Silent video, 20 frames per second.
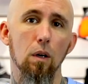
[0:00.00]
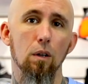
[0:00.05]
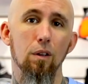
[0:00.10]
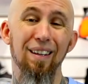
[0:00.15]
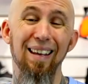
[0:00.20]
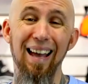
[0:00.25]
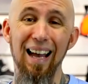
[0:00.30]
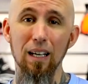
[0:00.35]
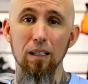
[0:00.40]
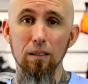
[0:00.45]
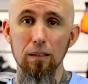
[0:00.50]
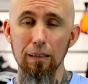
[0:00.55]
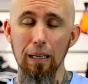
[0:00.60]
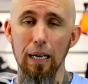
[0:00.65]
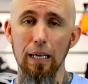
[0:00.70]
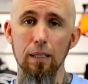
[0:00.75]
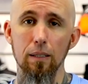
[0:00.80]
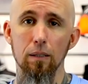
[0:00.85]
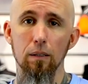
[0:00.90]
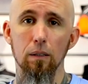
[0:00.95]
the
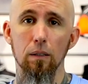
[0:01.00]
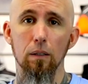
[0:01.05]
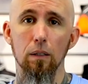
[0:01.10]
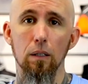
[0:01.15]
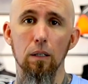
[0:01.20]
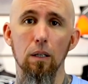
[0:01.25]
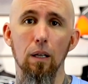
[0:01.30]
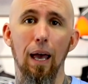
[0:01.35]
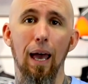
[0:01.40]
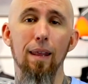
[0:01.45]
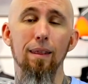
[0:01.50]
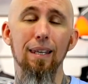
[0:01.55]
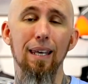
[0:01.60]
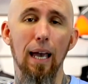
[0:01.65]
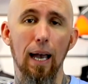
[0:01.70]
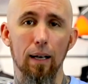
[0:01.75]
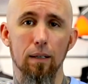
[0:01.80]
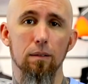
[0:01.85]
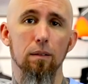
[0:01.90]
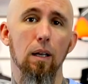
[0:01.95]
Xlite, and the
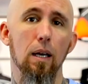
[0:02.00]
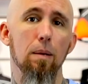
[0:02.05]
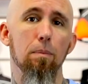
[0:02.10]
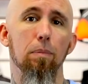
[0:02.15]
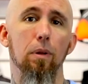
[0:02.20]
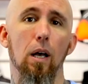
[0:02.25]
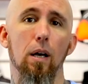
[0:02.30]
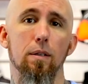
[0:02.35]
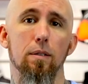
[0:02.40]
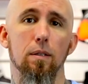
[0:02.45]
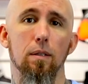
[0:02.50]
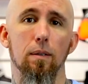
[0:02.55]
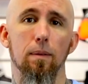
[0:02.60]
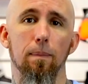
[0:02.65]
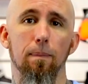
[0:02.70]
Xlite Plus.